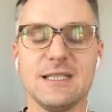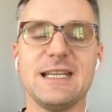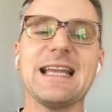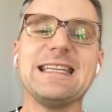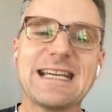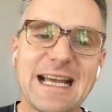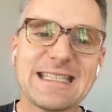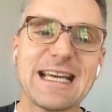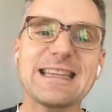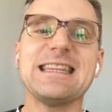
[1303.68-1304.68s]
They want to
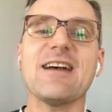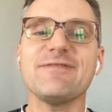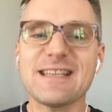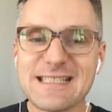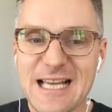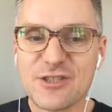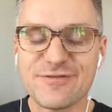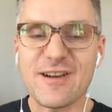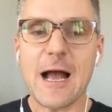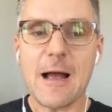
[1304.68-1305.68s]
impose the
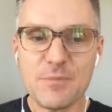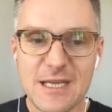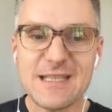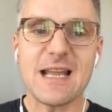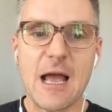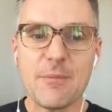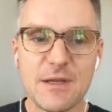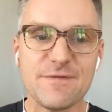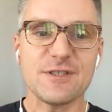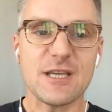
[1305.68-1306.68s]
worldview that everywhere is
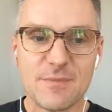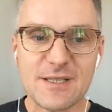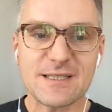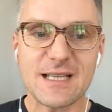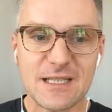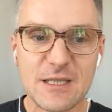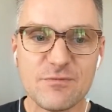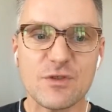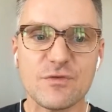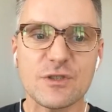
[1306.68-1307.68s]
bad and everyone is the
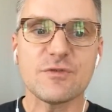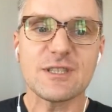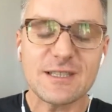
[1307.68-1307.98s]
same.